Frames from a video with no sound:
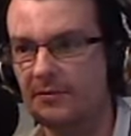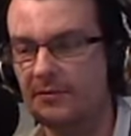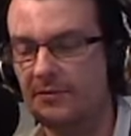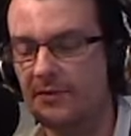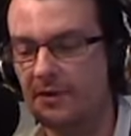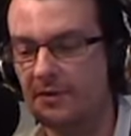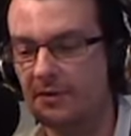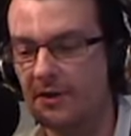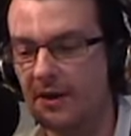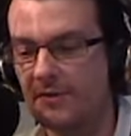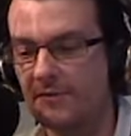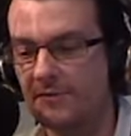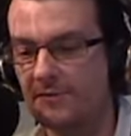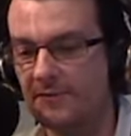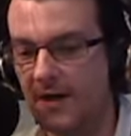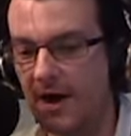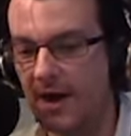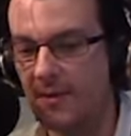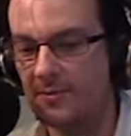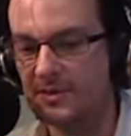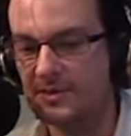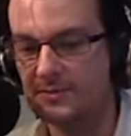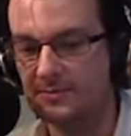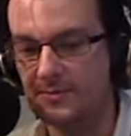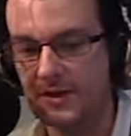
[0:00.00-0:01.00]
the Federated
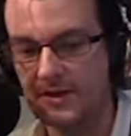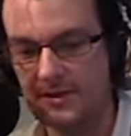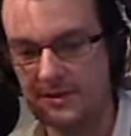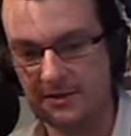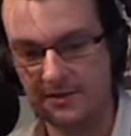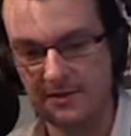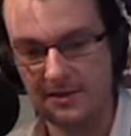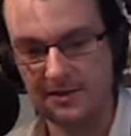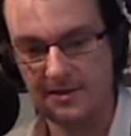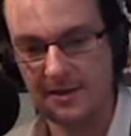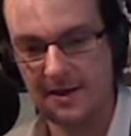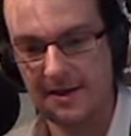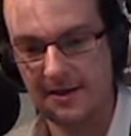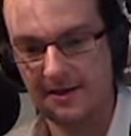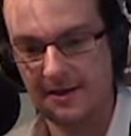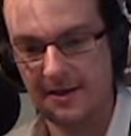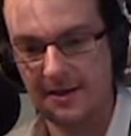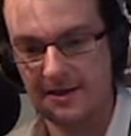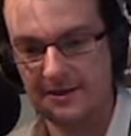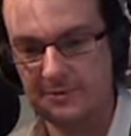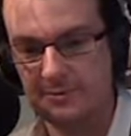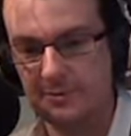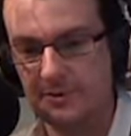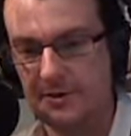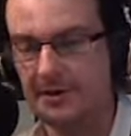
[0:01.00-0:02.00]
Farmers meeting that you had
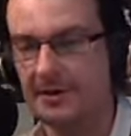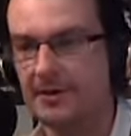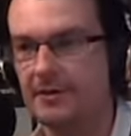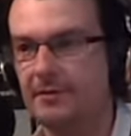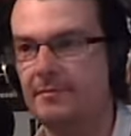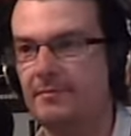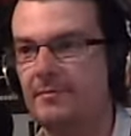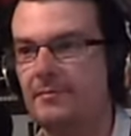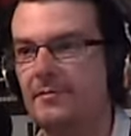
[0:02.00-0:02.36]
last week?